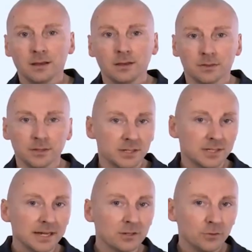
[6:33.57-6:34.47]
The
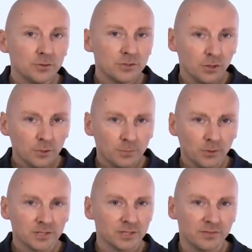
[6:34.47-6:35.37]
design of Luetze
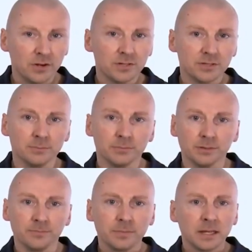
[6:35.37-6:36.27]
LOCC-Box is very simple,
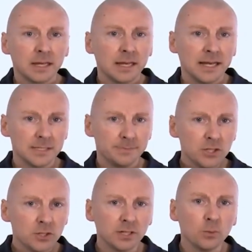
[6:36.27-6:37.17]

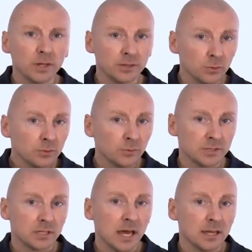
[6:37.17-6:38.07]
especially when used with
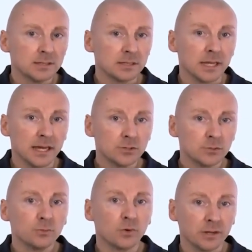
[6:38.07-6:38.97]
the LSC
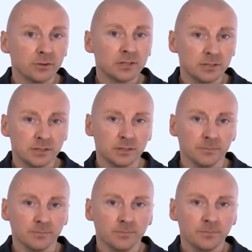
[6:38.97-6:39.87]
Airstream wiring
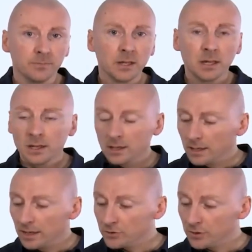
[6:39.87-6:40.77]
system.
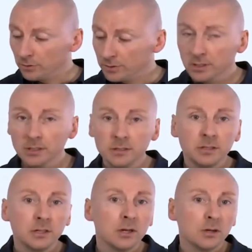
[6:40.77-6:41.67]
As shown here,
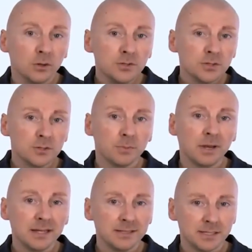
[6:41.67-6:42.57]
Luetze
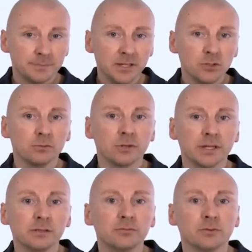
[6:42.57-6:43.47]
supplies a special
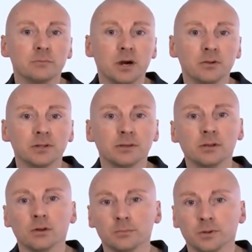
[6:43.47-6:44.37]
rail for mounting the
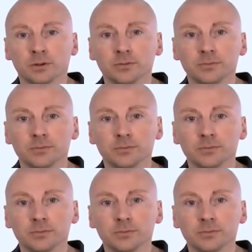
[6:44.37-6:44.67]
lockbox.